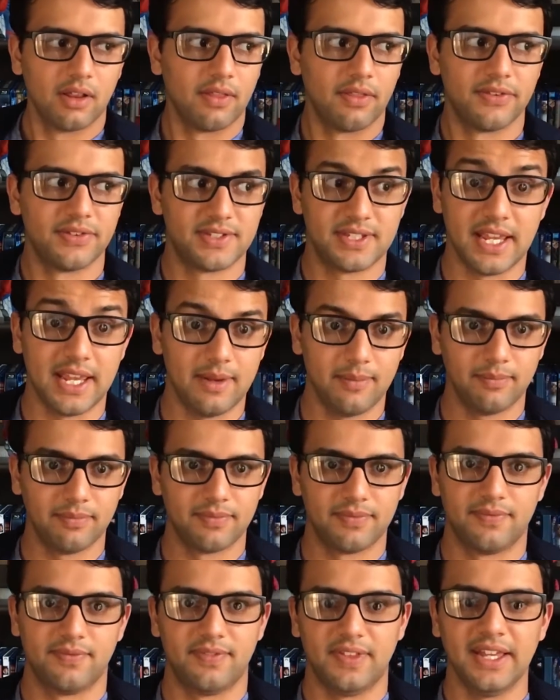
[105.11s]
Same
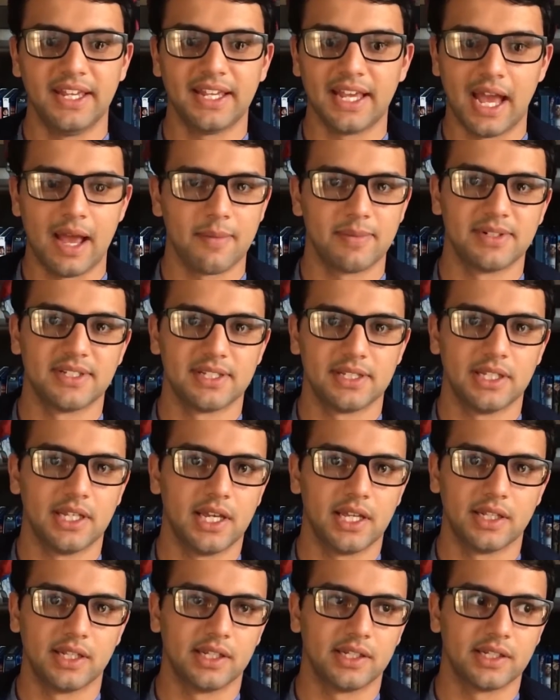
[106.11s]
thing happens at the
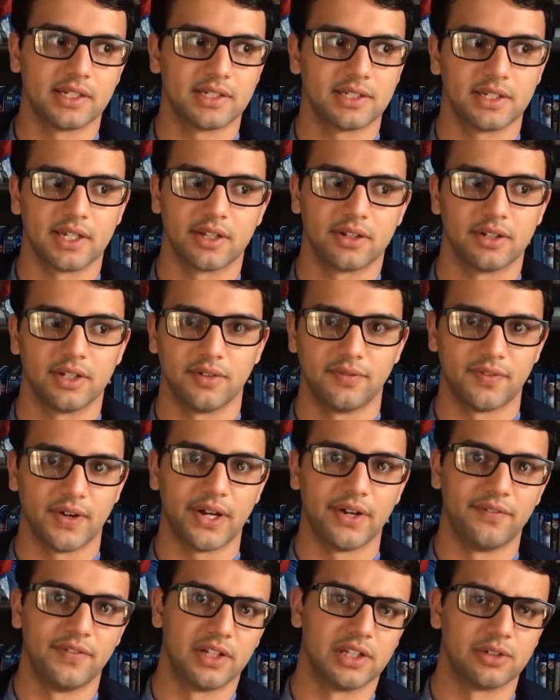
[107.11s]
end. They get together, they
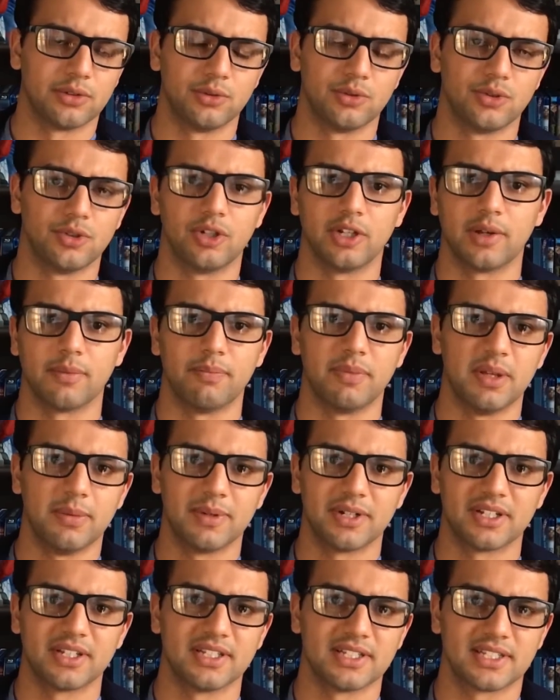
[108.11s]
fight a villain who's shooting a beam
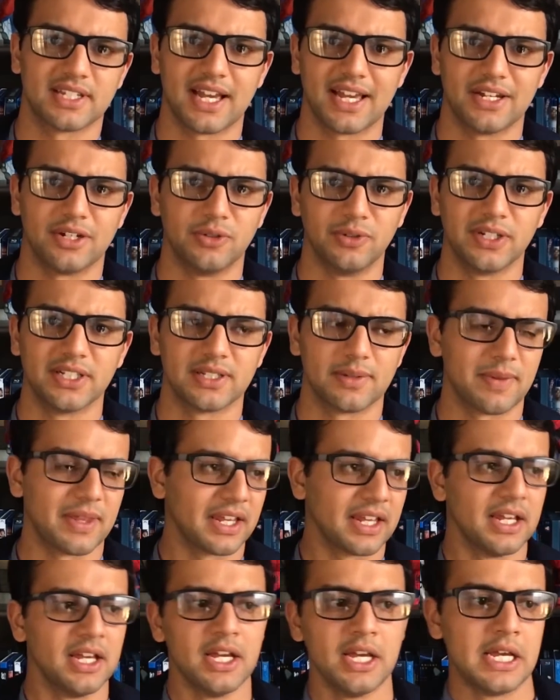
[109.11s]
into the sky and doing something.
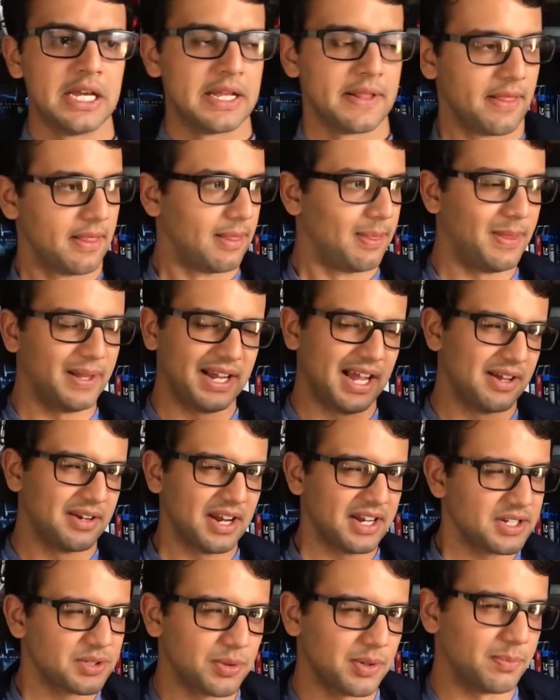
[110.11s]
Like, I
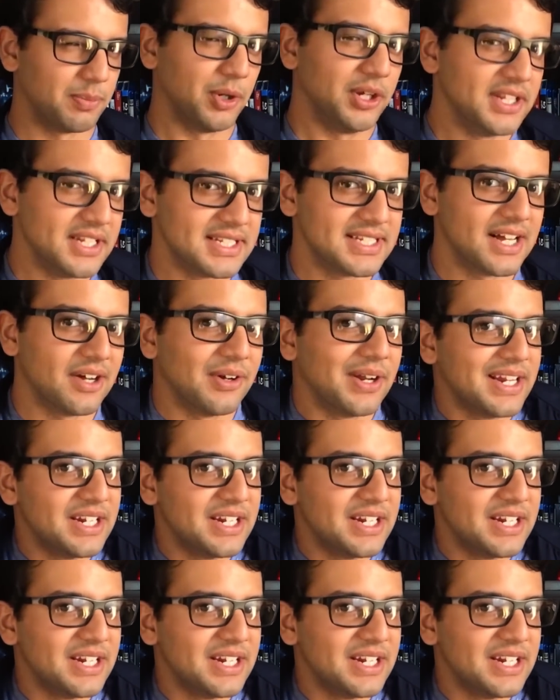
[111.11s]
just want to point this out.